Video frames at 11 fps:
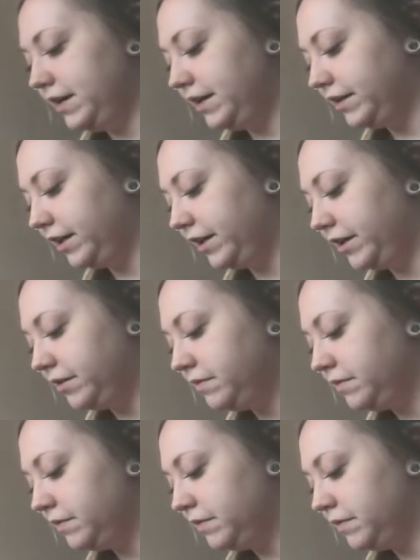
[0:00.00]
in there.
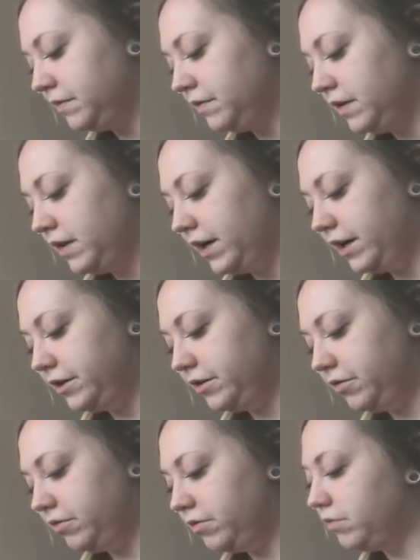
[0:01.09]

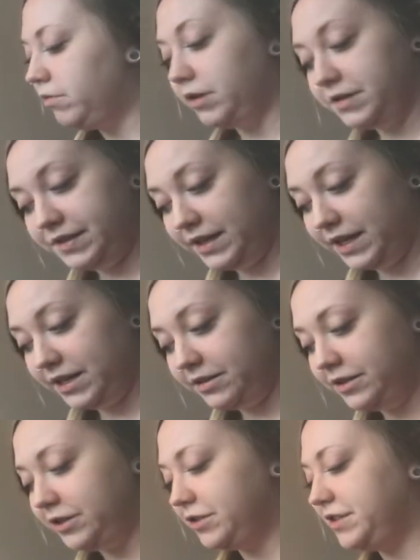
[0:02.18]
And once
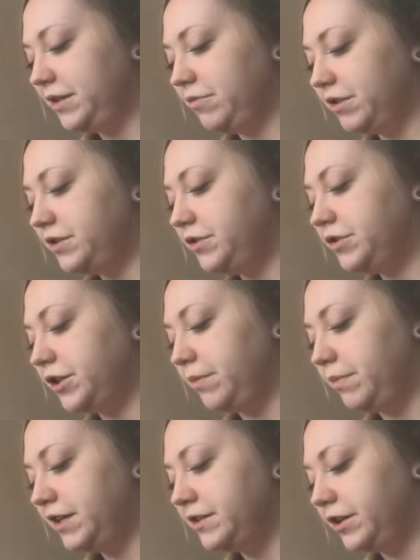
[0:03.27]
again, you'll see once you start
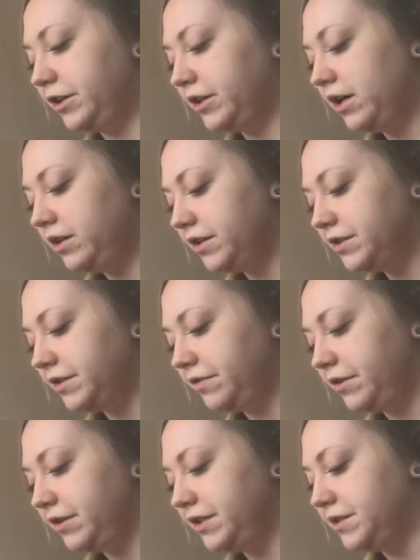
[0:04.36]
mixing your colors if
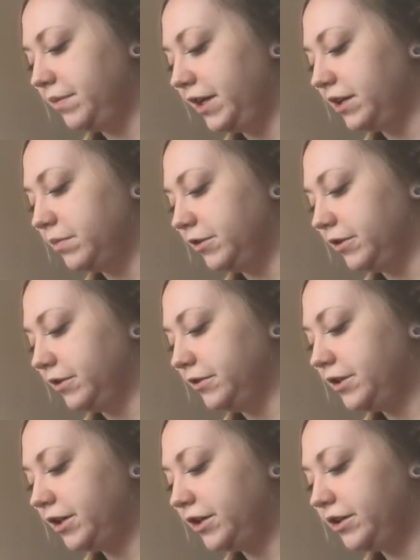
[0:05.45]
you need to make them a little
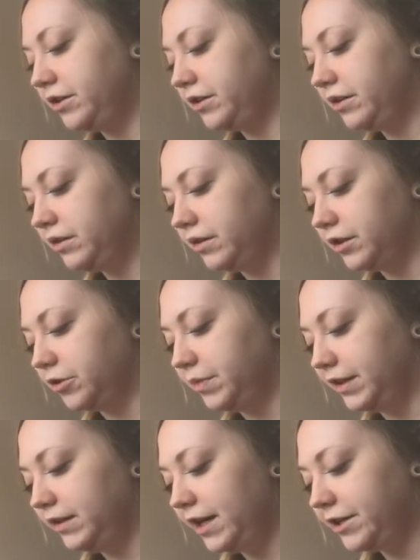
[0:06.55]
darker, a little
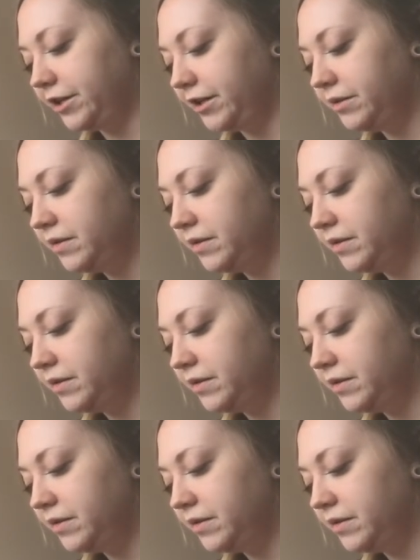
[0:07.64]
bit lighter.